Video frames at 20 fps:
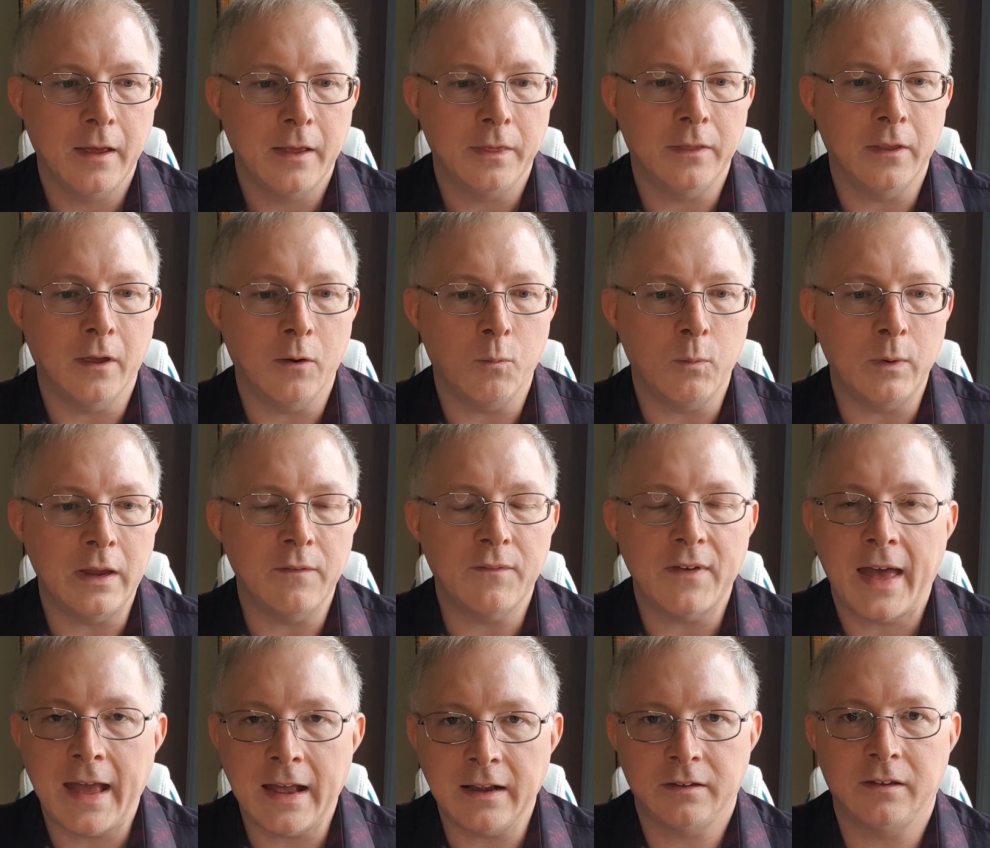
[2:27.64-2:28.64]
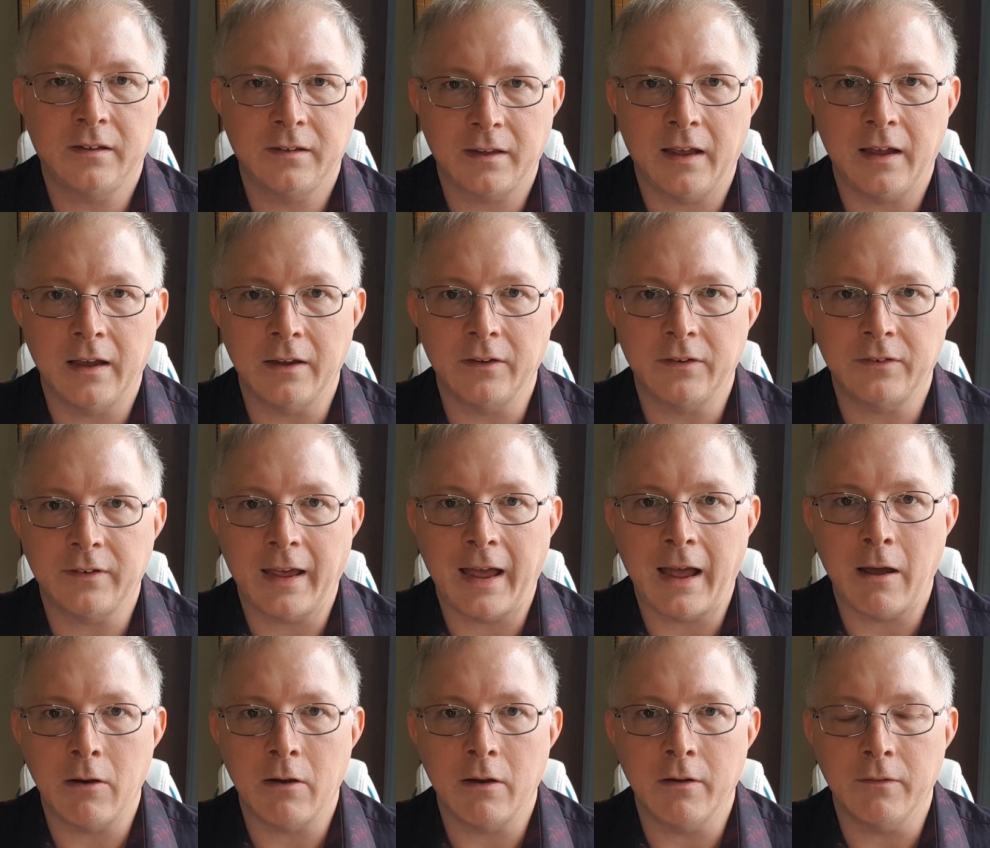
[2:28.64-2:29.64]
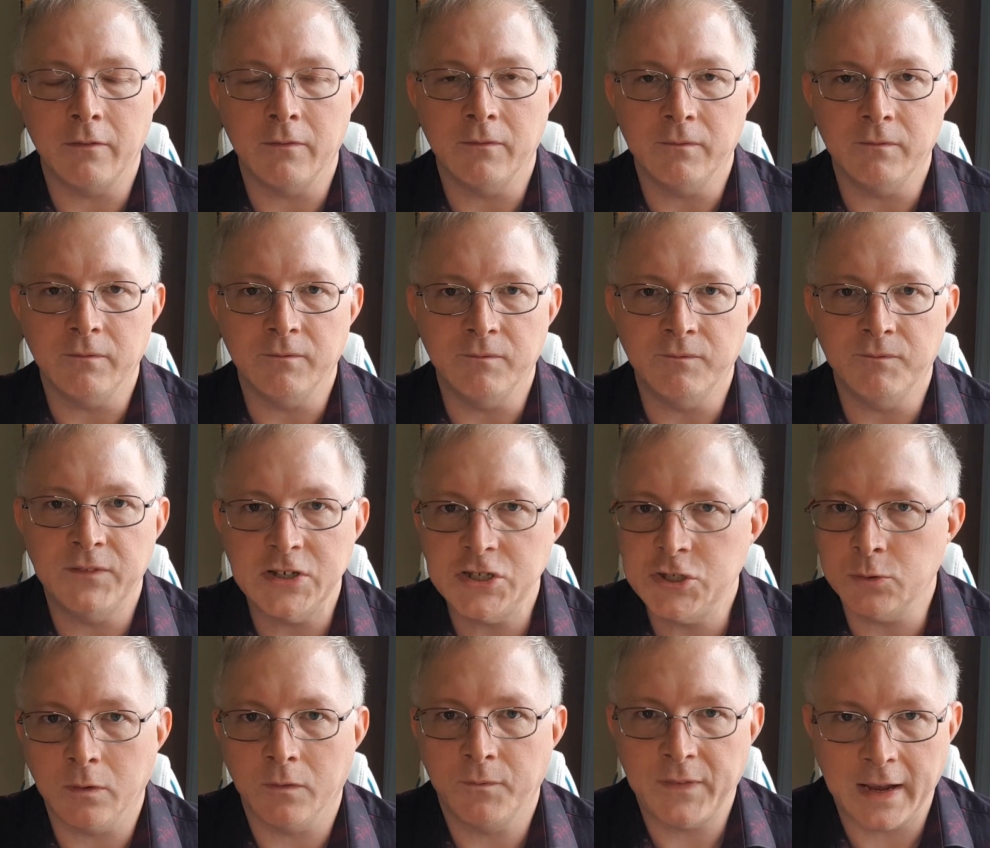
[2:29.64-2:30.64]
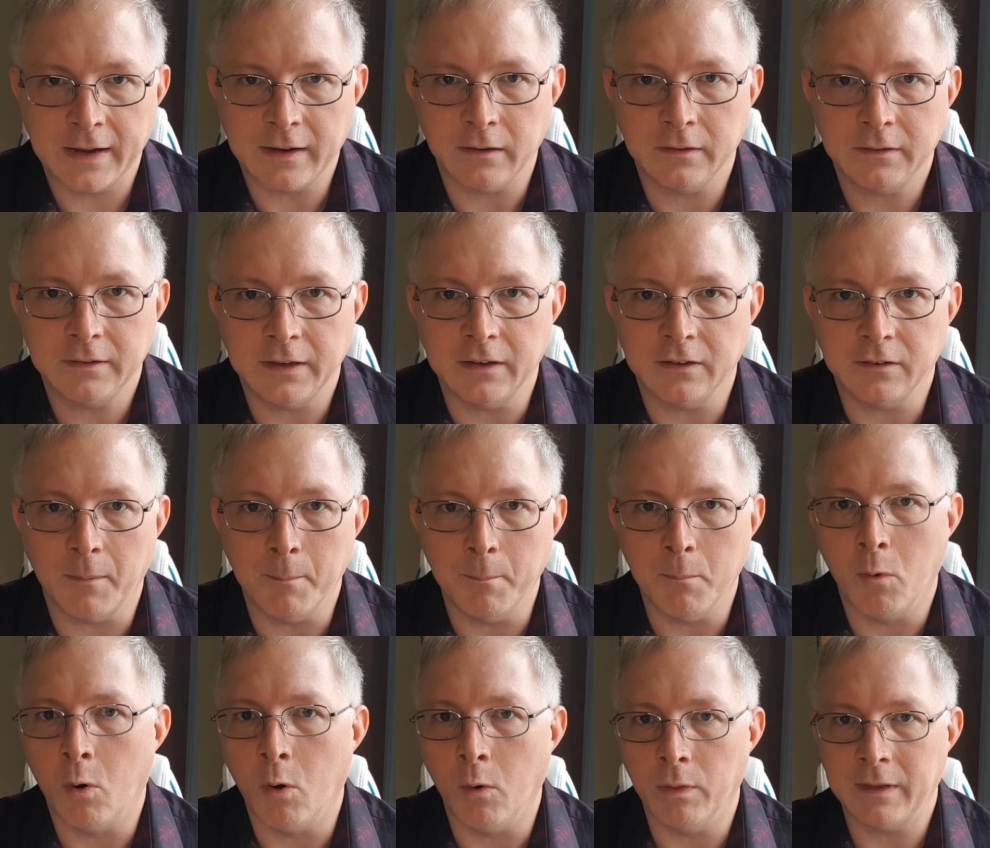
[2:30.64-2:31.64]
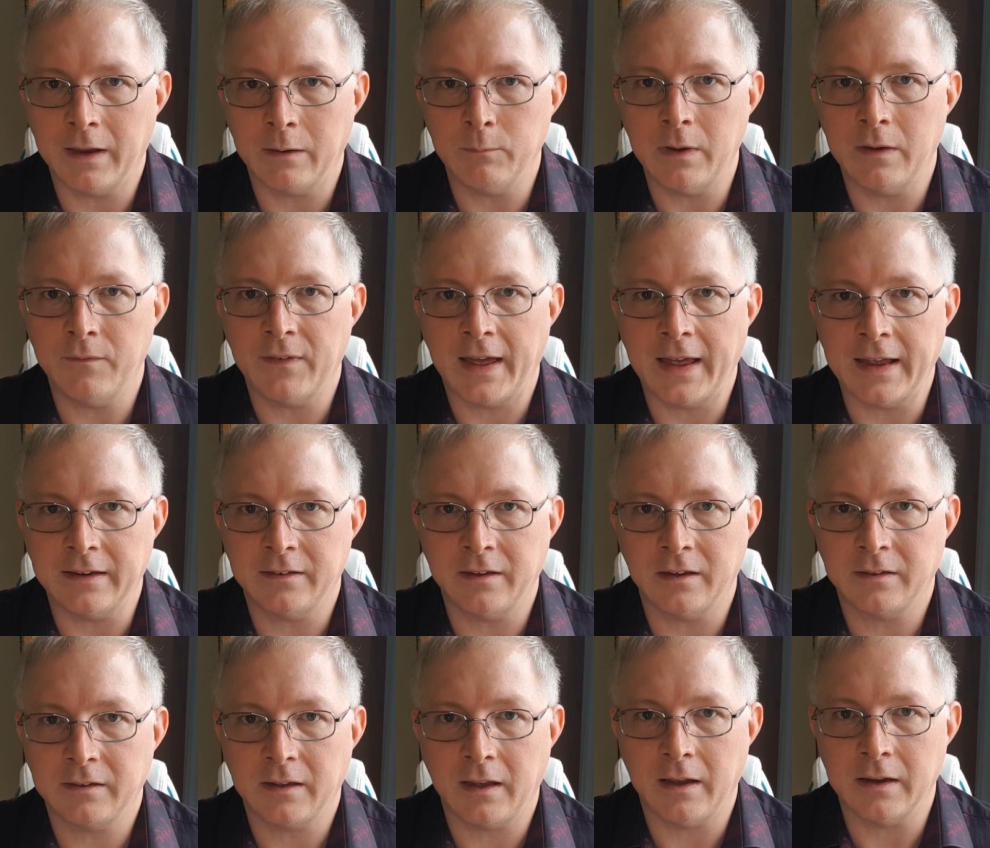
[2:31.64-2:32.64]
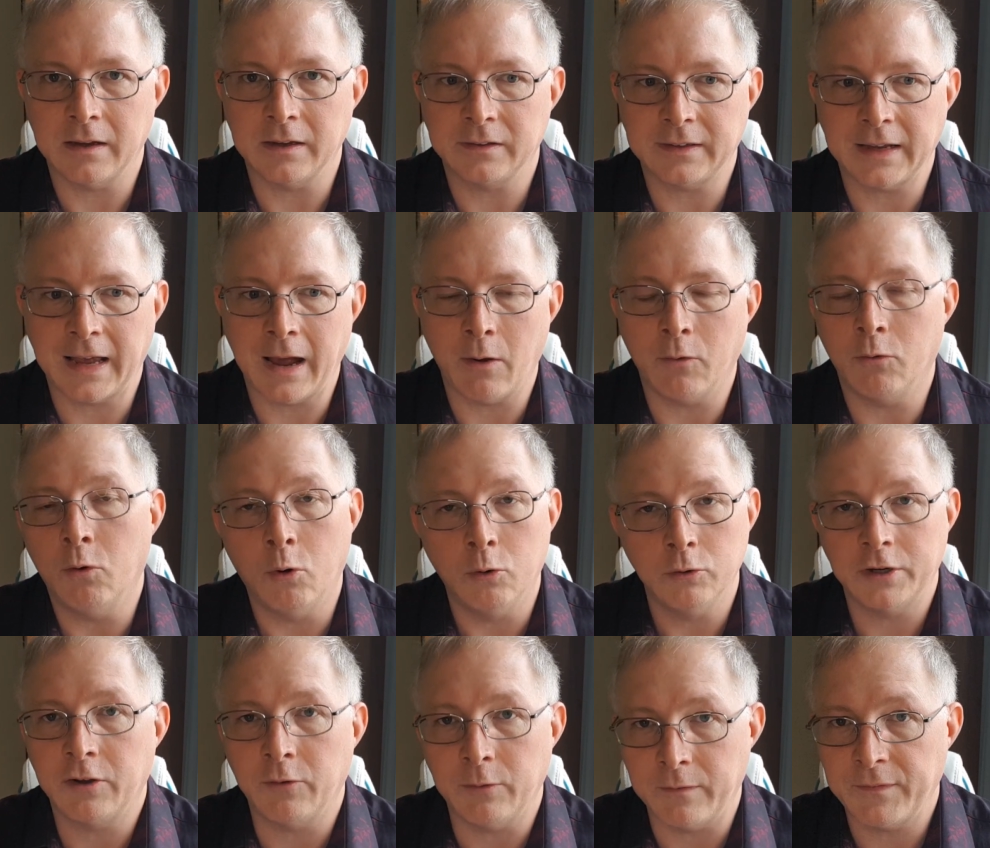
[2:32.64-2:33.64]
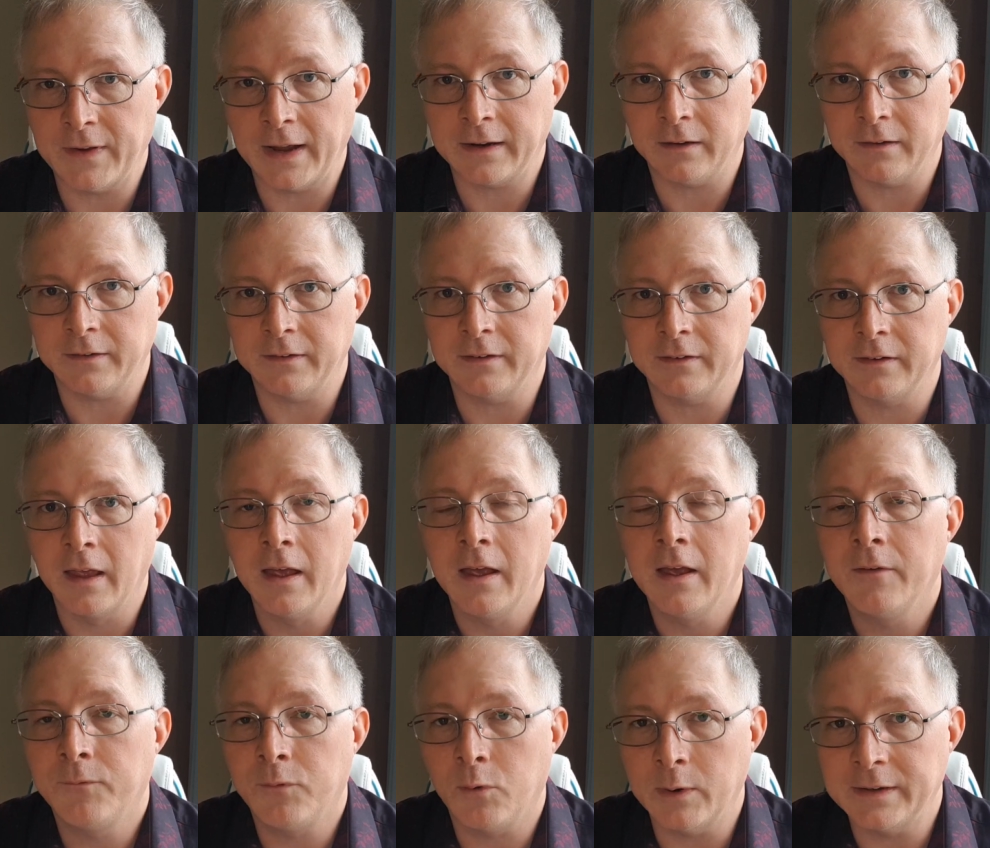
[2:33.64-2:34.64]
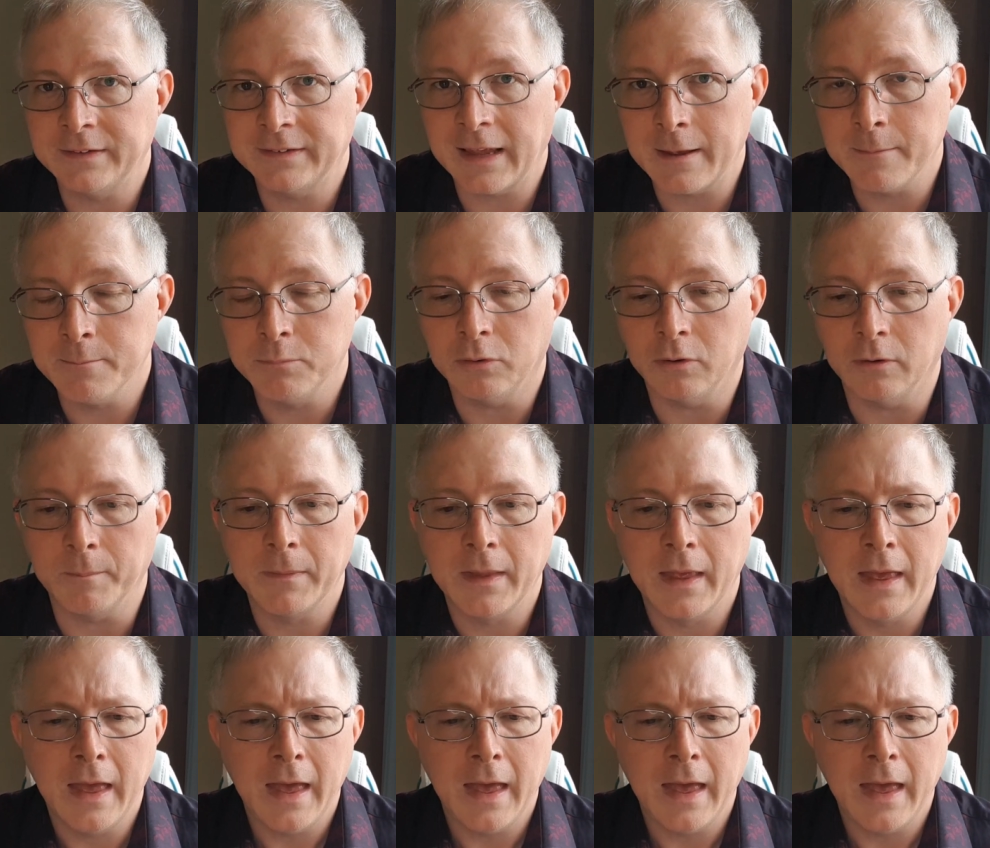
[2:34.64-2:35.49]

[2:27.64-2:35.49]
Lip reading: that we've exercised our visual faculties more than we've exercised our auditory faculties, for example.